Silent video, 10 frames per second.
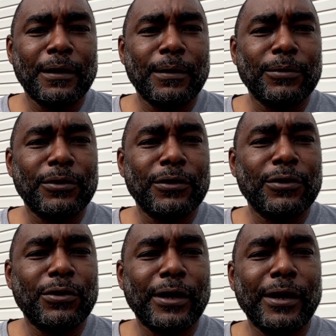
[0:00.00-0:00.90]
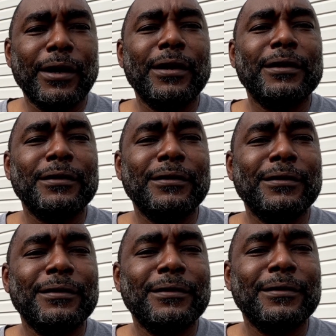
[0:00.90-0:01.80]
I'm gonna go ahead and
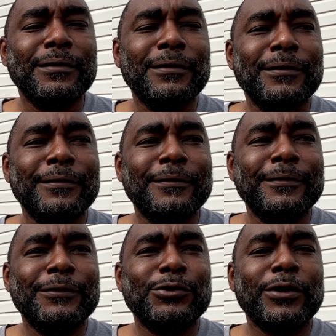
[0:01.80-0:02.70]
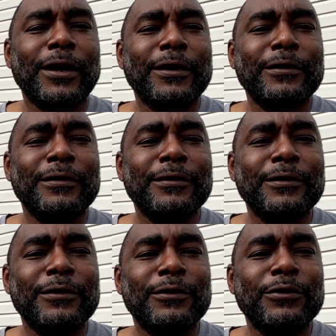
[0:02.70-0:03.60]
try to
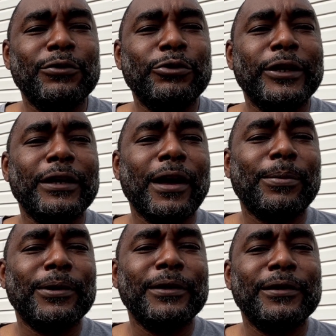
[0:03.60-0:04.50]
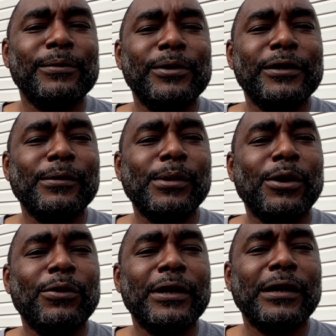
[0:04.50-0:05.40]
recap a little bit
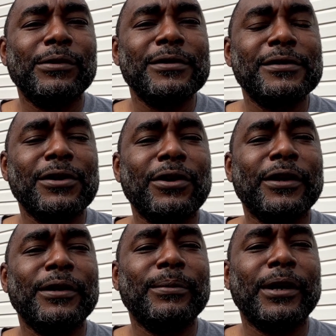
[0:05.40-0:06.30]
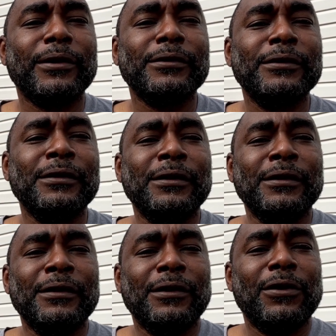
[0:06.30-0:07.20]
about what I was talking about
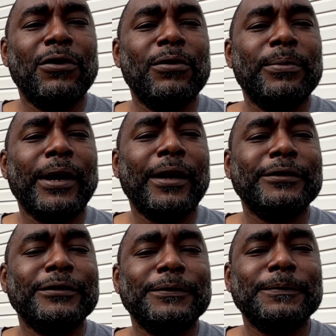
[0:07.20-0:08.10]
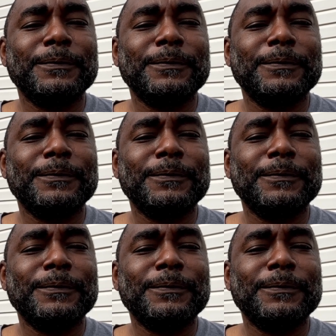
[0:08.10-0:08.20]
on passion.